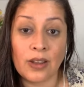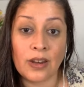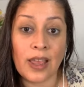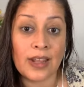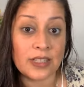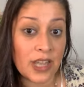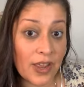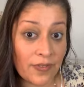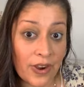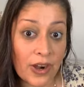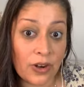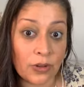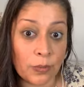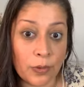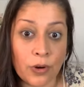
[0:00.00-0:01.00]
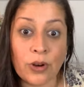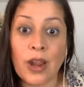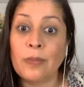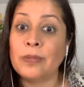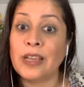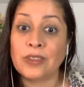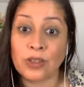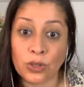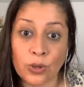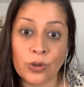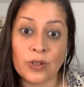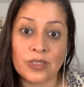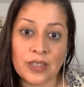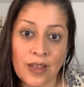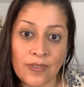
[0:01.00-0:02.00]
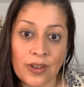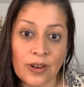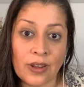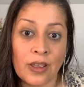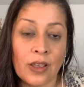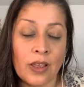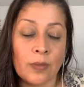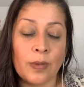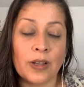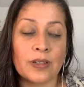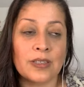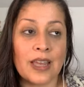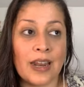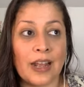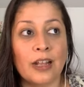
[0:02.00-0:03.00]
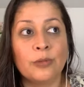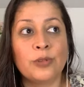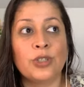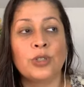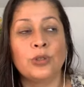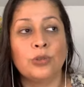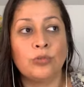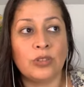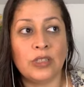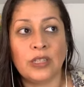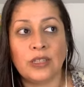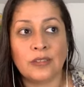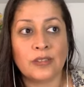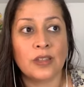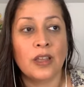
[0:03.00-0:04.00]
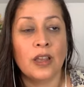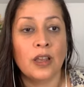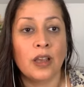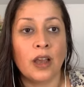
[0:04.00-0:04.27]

an antiviral program like the Core 7, because that helps to release,